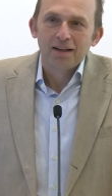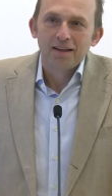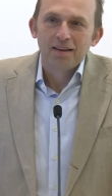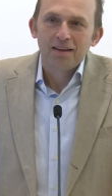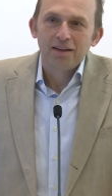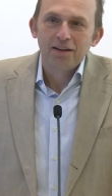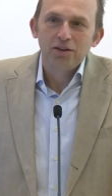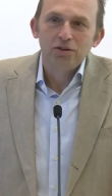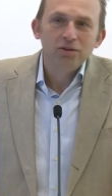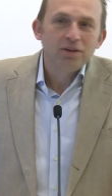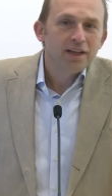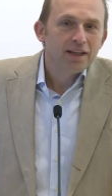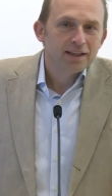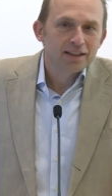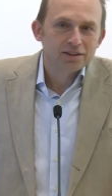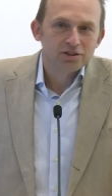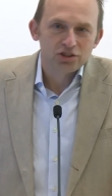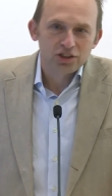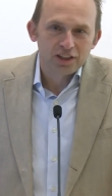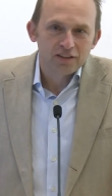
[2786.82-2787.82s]
the unique
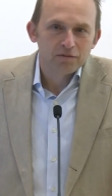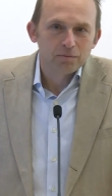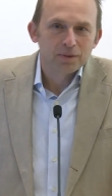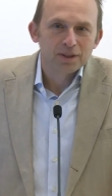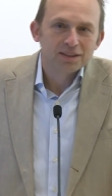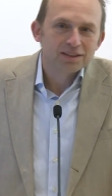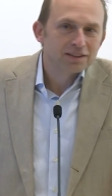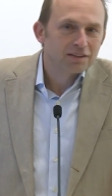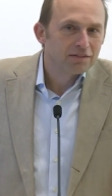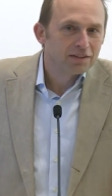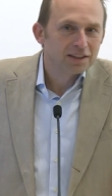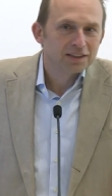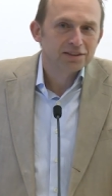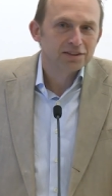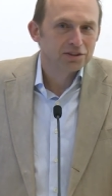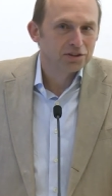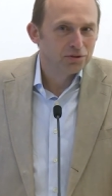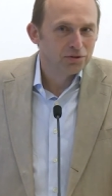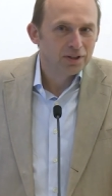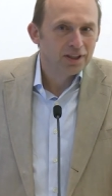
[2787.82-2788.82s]
achievements of
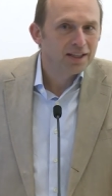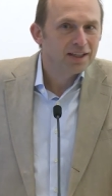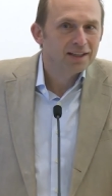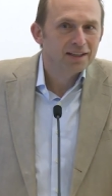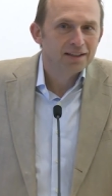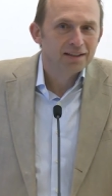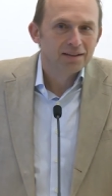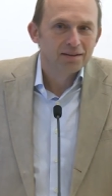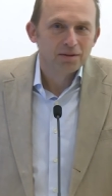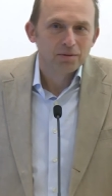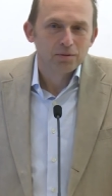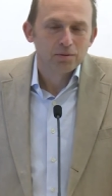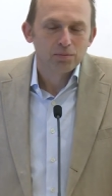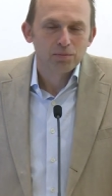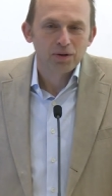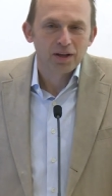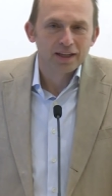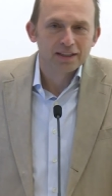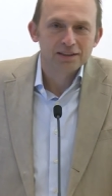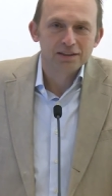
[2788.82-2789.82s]
this unique
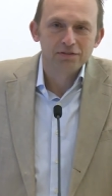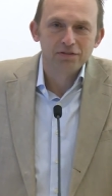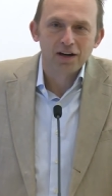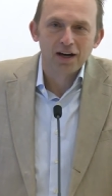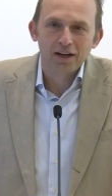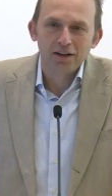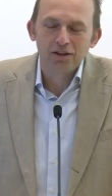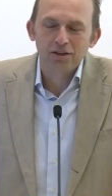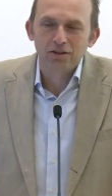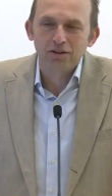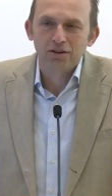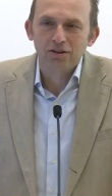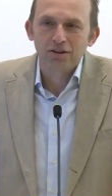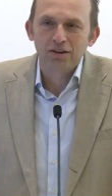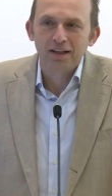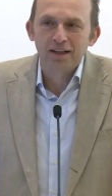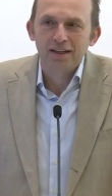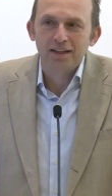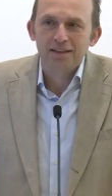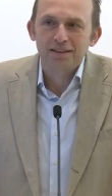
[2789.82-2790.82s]
place of higher
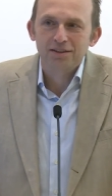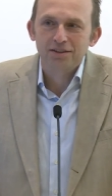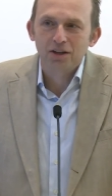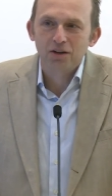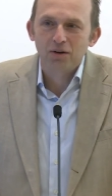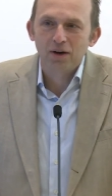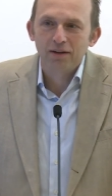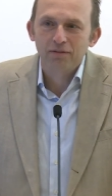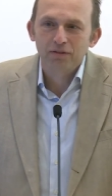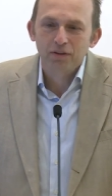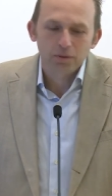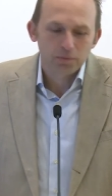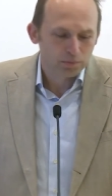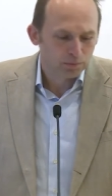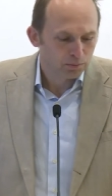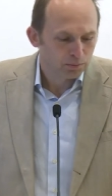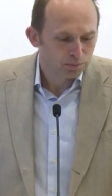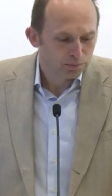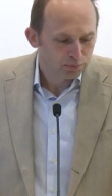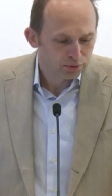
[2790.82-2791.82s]
learning. So I feel
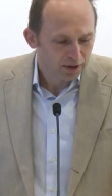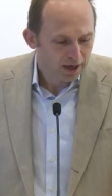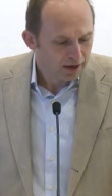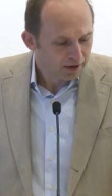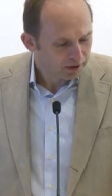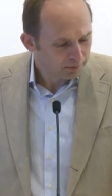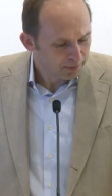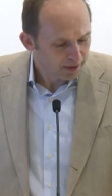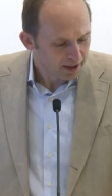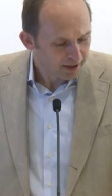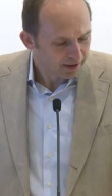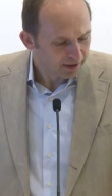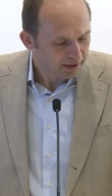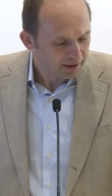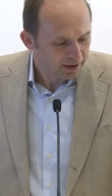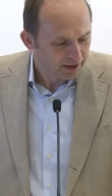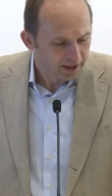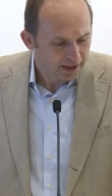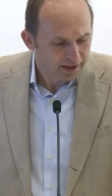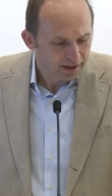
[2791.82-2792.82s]
proud about it,
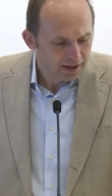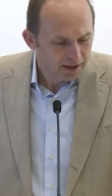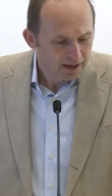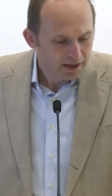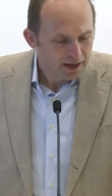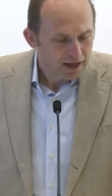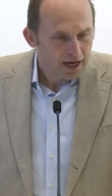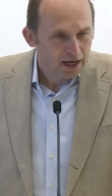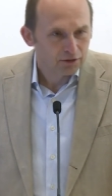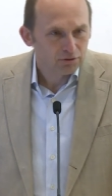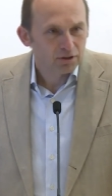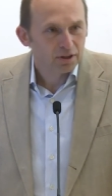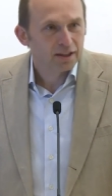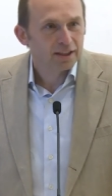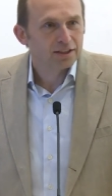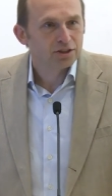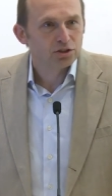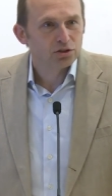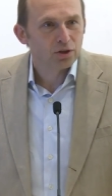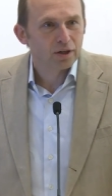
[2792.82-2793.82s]
and I, I really
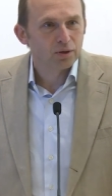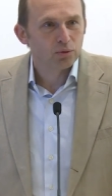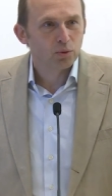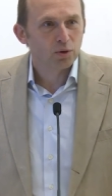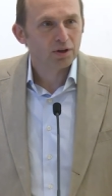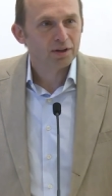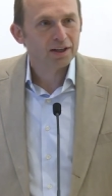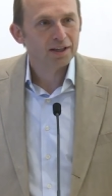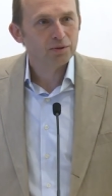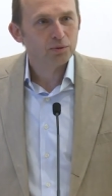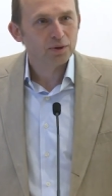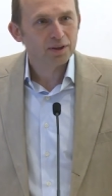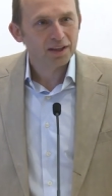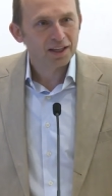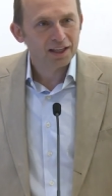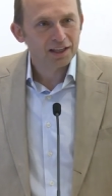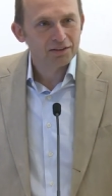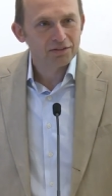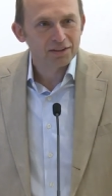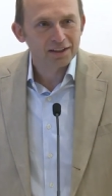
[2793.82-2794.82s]
enjoyed working with
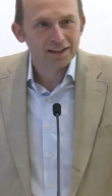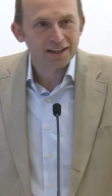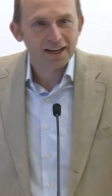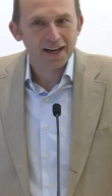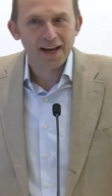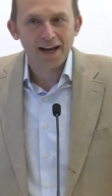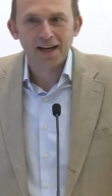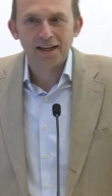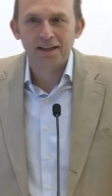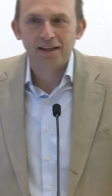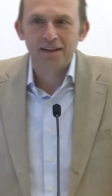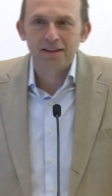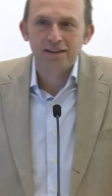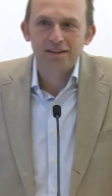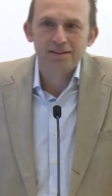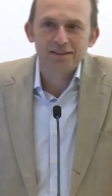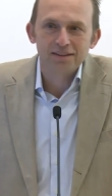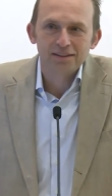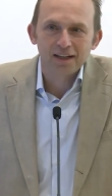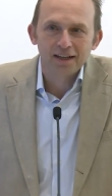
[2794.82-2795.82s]
Eve and Kat and the
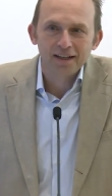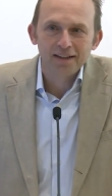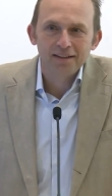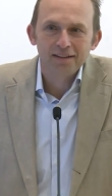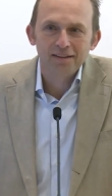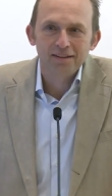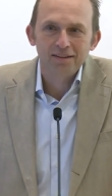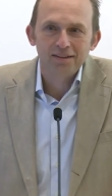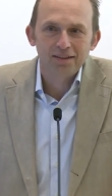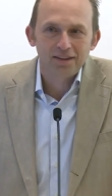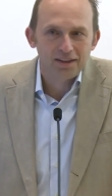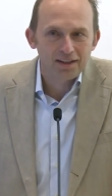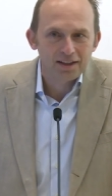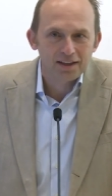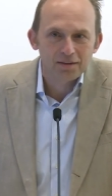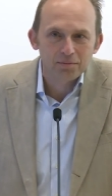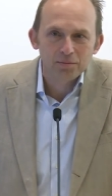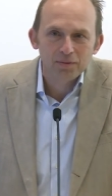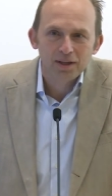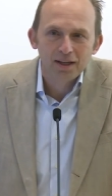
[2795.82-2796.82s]
design
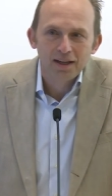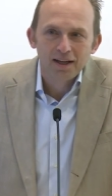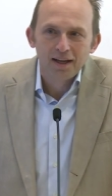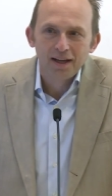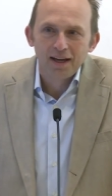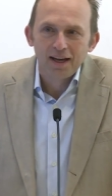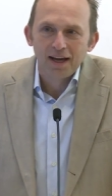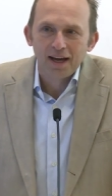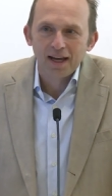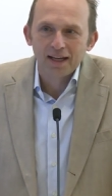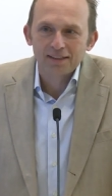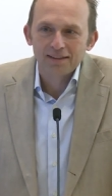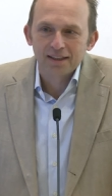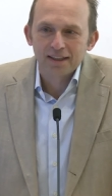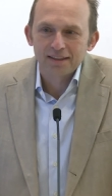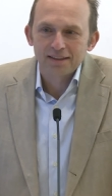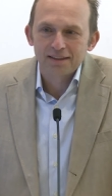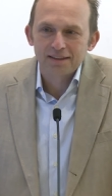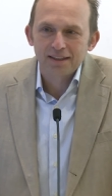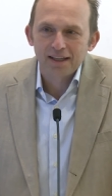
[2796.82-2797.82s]
team, as
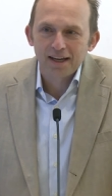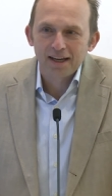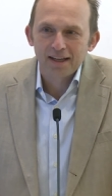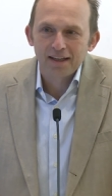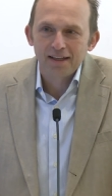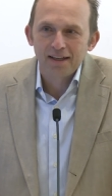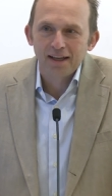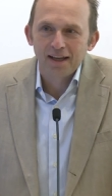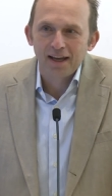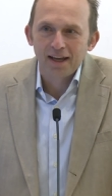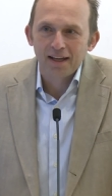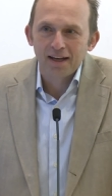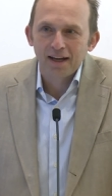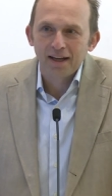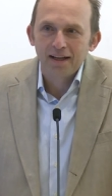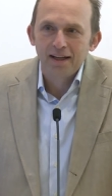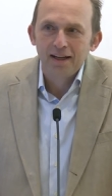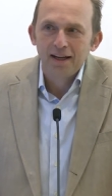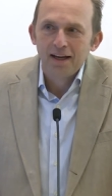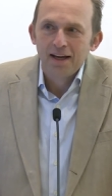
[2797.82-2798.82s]
I said. And
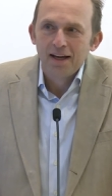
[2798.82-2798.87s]
I,